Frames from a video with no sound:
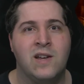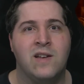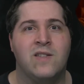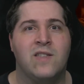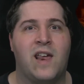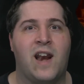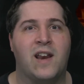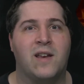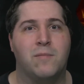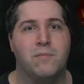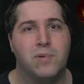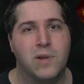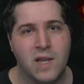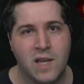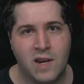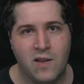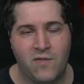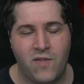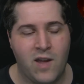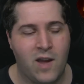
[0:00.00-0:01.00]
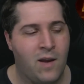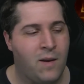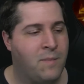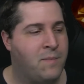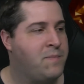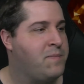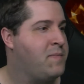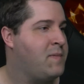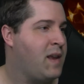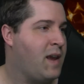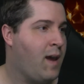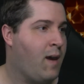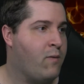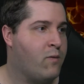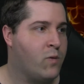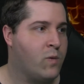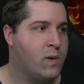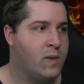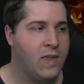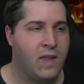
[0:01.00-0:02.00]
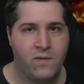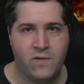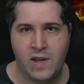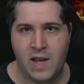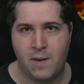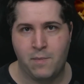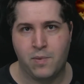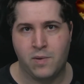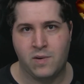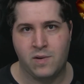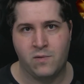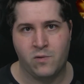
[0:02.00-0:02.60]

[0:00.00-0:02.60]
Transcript: that I completed them. Everyone lived happily ever